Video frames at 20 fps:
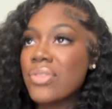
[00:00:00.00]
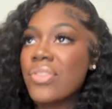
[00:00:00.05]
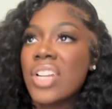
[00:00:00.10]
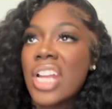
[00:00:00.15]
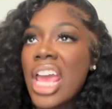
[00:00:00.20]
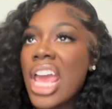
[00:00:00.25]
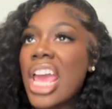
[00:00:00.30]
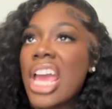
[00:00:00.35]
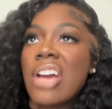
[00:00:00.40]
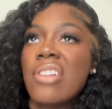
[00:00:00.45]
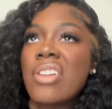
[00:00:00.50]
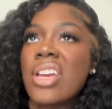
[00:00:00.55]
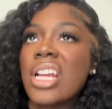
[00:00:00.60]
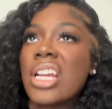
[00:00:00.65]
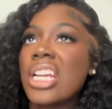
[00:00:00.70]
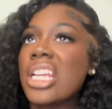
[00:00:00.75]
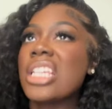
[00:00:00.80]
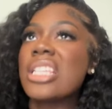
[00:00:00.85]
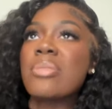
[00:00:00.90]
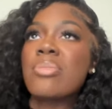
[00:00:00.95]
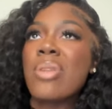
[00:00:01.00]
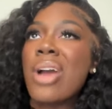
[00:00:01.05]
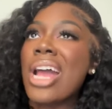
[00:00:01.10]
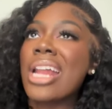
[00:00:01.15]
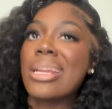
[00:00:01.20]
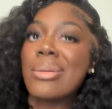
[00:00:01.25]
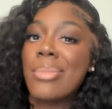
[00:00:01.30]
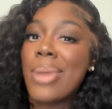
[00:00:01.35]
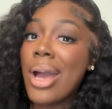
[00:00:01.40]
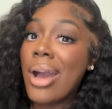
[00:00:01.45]
gonna have at least
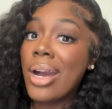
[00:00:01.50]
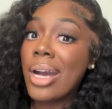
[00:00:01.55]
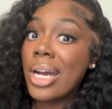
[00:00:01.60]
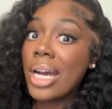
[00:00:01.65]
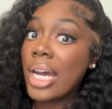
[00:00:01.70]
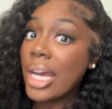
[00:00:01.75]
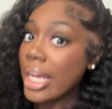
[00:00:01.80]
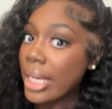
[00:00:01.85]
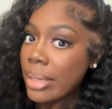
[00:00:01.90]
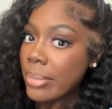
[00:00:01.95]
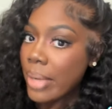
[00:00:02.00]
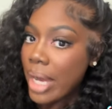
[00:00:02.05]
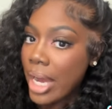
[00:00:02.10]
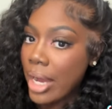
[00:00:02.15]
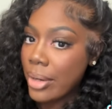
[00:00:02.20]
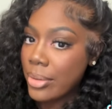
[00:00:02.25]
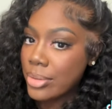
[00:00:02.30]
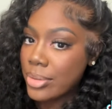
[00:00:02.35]
probably about a hundred ball.